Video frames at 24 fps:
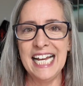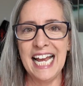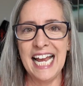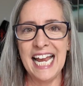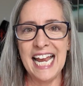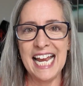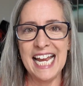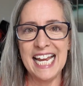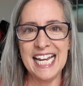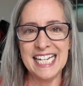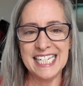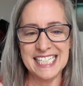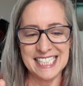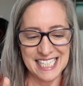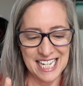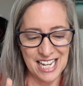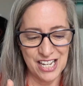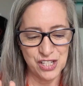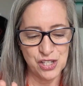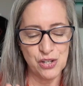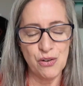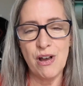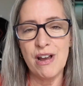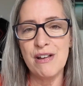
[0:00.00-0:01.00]
And
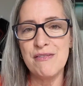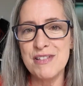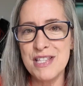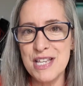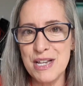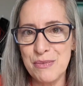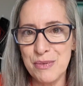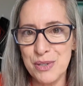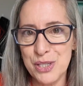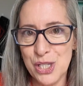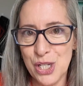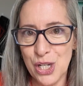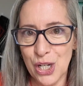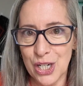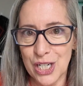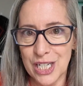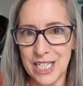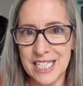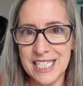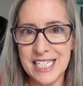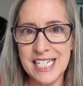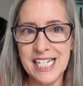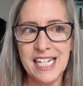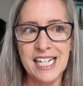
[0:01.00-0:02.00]
so everything was
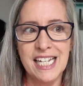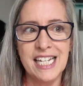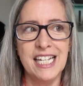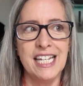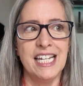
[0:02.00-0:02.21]
good.